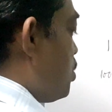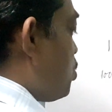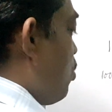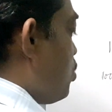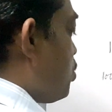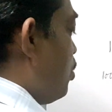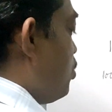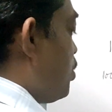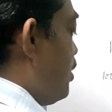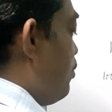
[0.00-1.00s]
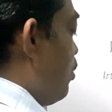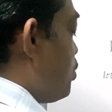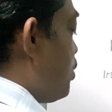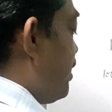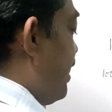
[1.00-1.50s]
stock solution you
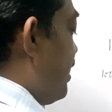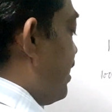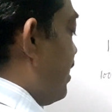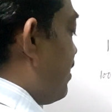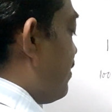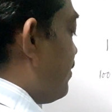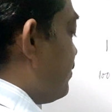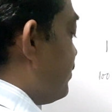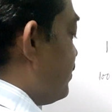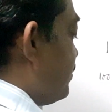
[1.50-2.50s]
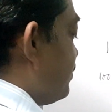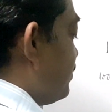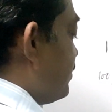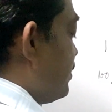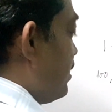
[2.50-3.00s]
also take here.
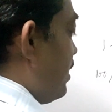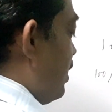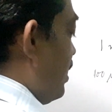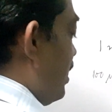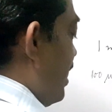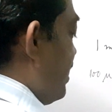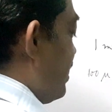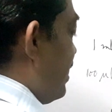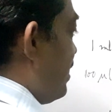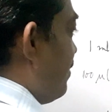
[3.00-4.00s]
Like 10